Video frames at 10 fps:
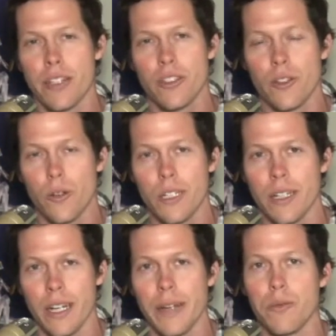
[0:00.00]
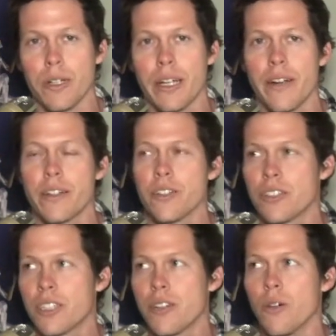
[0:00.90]
storyline where characters
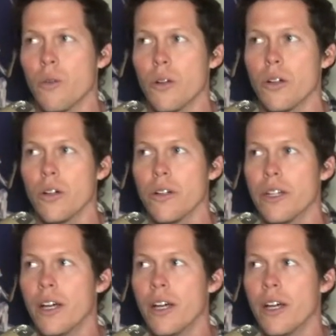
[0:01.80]
see the world